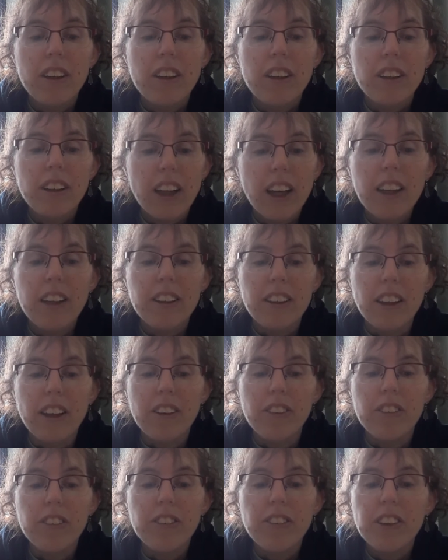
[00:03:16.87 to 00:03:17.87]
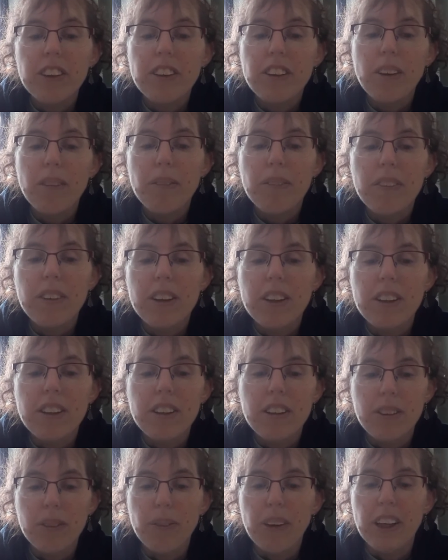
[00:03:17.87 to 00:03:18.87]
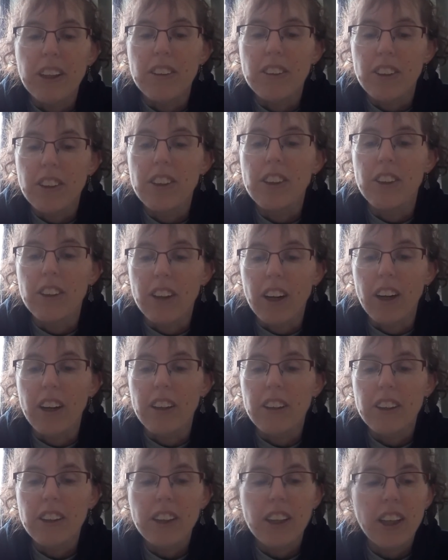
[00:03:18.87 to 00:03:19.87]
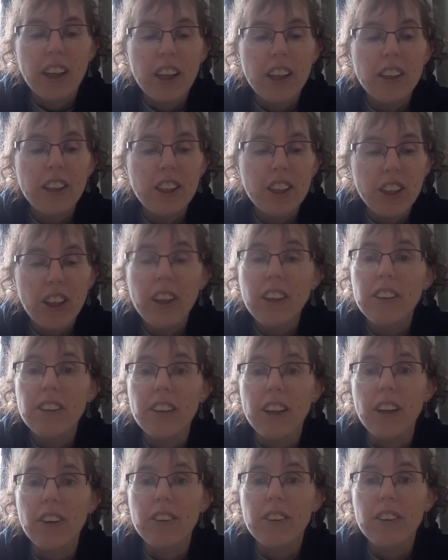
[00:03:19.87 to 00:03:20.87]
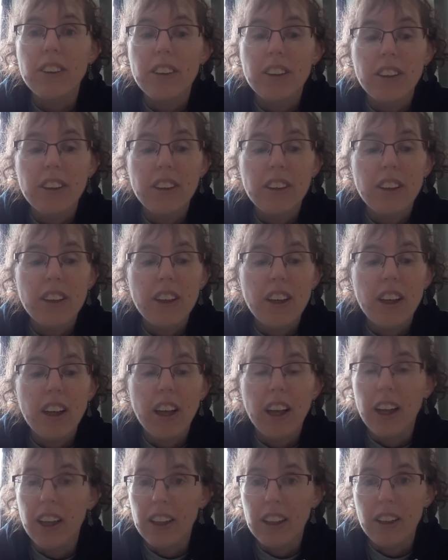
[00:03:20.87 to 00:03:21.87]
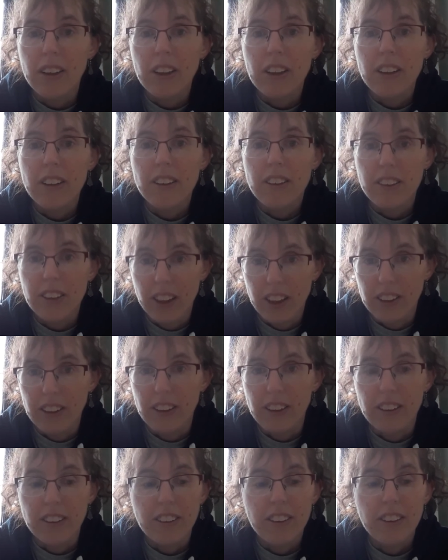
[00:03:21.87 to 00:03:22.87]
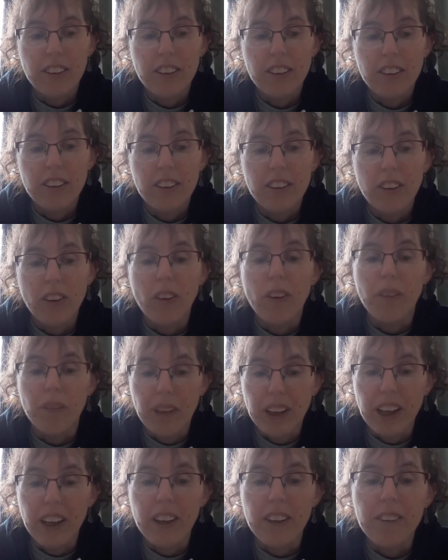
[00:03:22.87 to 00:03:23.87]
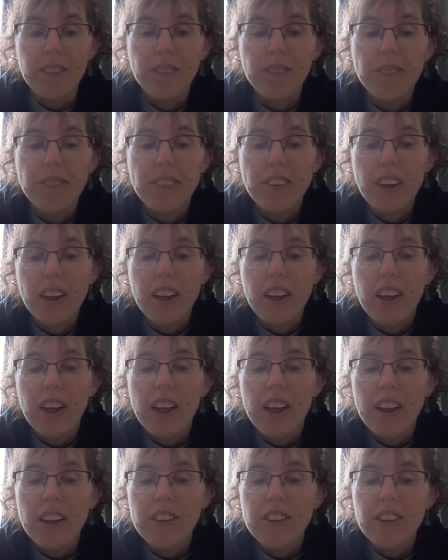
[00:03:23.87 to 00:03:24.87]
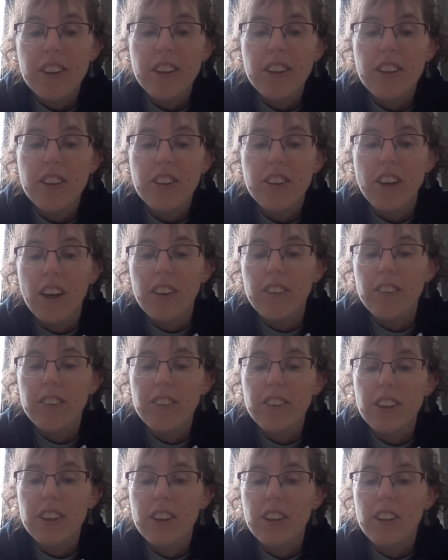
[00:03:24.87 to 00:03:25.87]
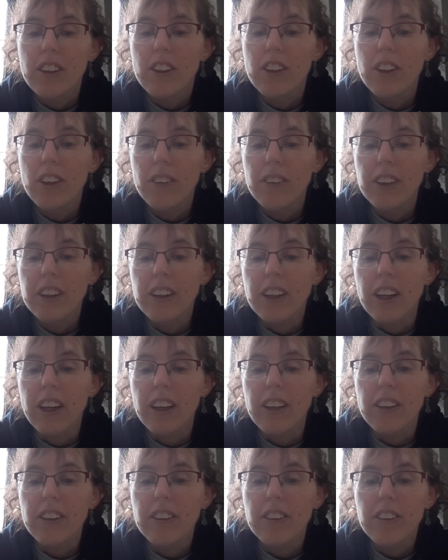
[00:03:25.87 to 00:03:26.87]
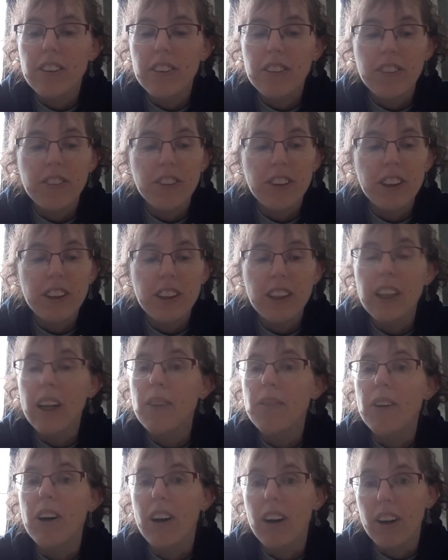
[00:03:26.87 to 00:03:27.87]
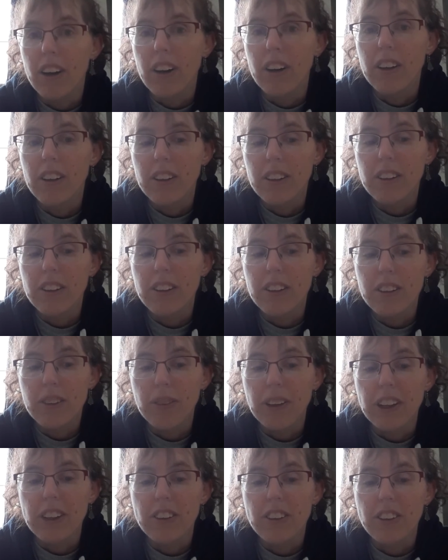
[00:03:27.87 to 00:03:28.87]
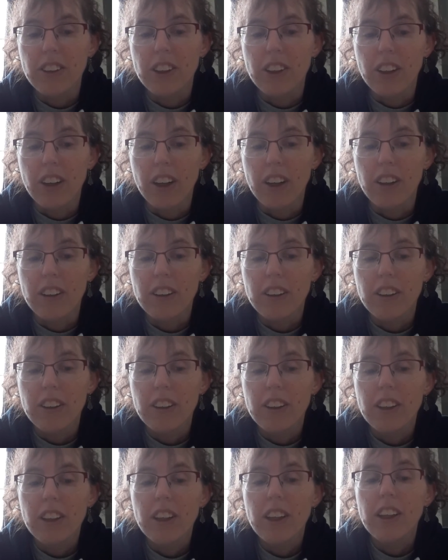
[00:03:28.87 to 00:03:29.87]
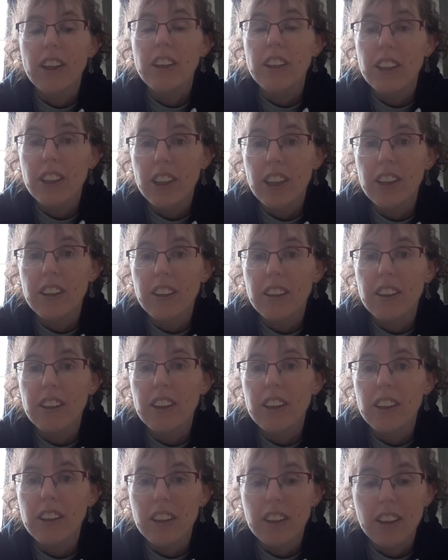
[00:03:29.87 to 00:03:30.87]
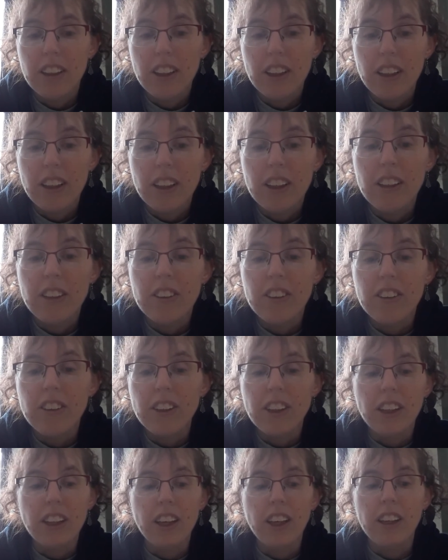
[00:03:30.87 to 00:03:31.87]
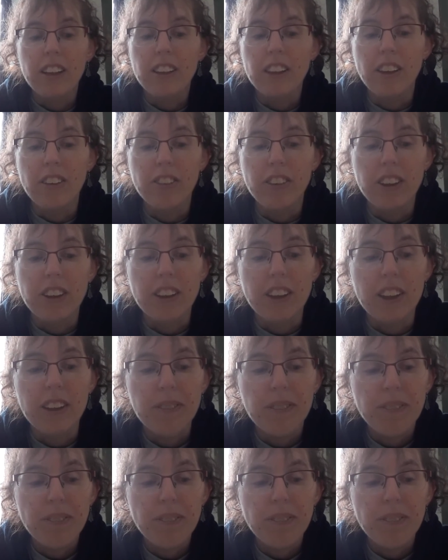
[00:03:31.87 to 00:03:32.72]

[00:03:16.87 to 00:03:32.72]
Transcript: like love, fills up this space in your heart and shines out any sadness or pain. See the soft, glowing light filling up all the space in your heart gently, easily, and lovingly.